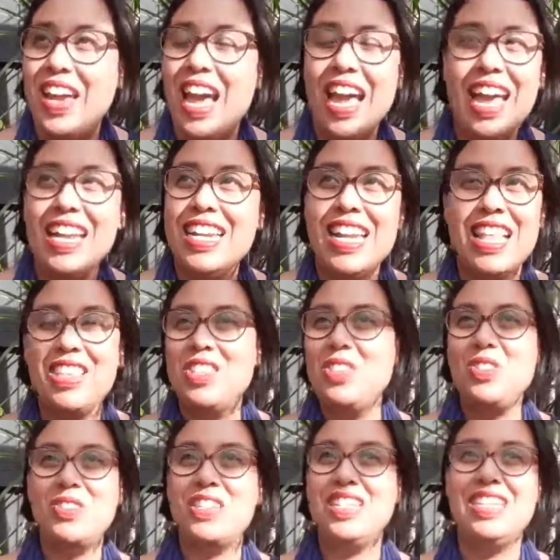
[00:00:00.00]
I had another
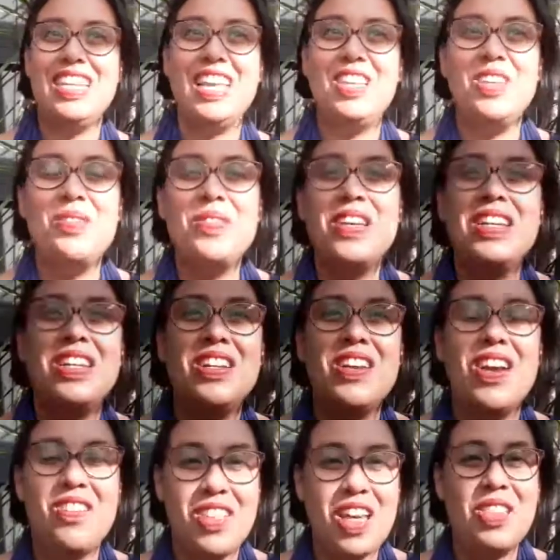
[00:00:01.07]
story to tell you, but, you know,
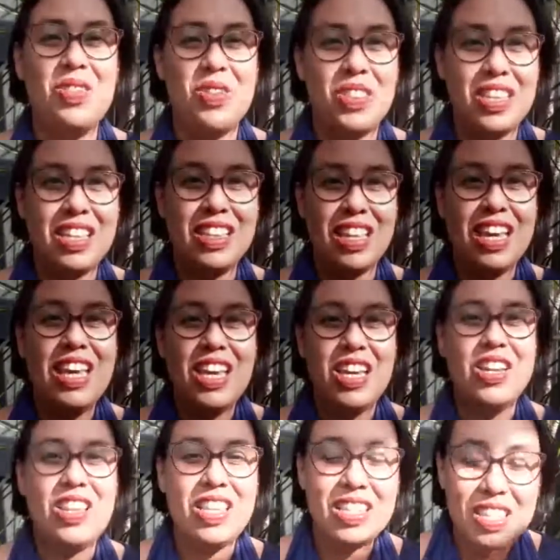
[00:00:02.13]
I thought that, you
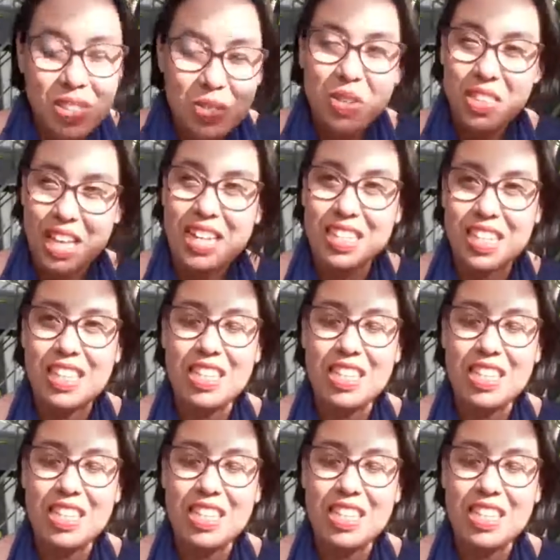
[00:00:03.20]
know, this is authentic.